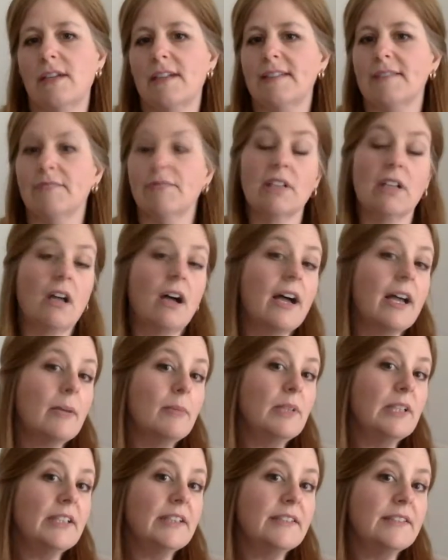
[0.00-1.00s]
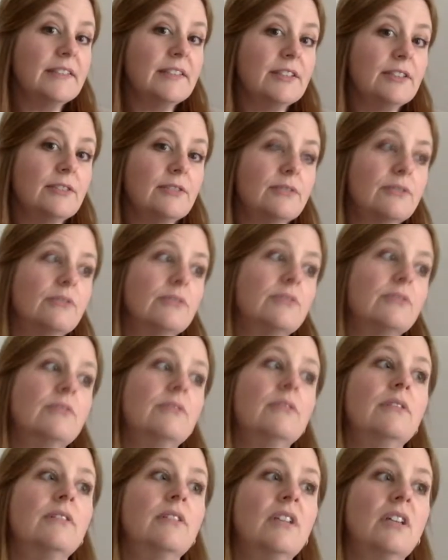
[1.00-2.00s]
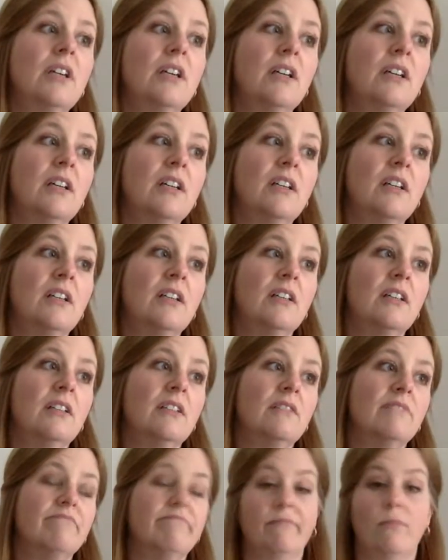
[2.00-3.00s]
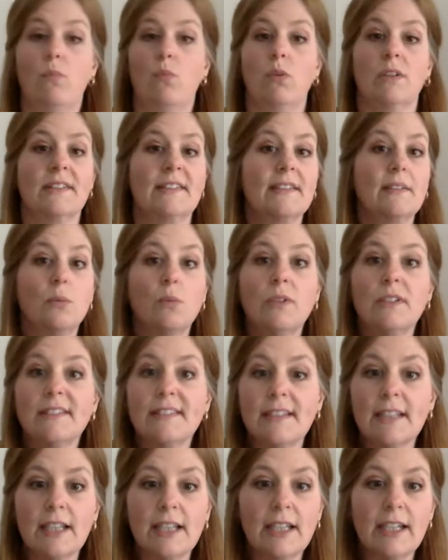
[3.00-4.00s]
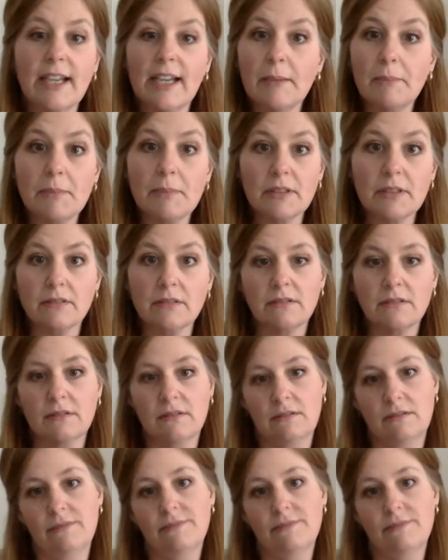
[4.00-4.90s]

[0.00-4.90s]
as reliably as you. What's the worst that can happen?